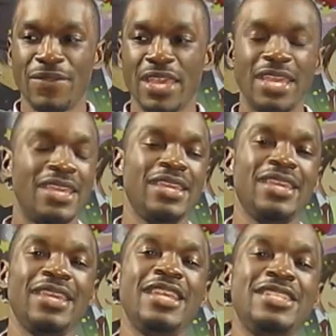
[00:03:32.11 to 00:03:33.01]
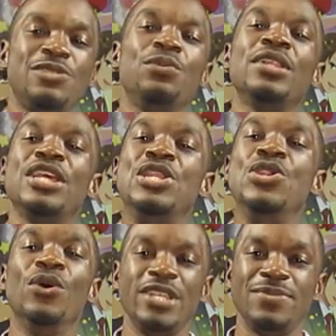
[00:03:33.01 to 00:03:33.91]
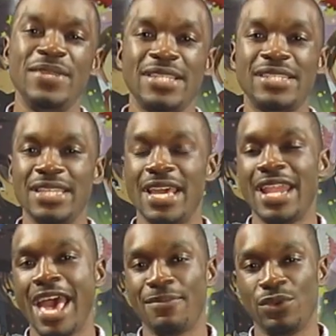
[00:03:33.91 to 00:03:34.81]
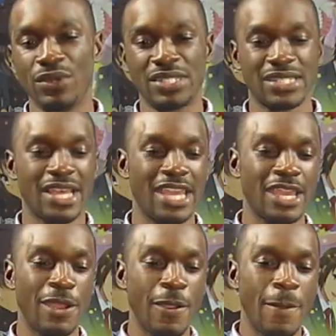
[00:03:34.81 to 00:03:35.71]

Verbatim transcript: it just really annoys me to see that happen, when it's just like,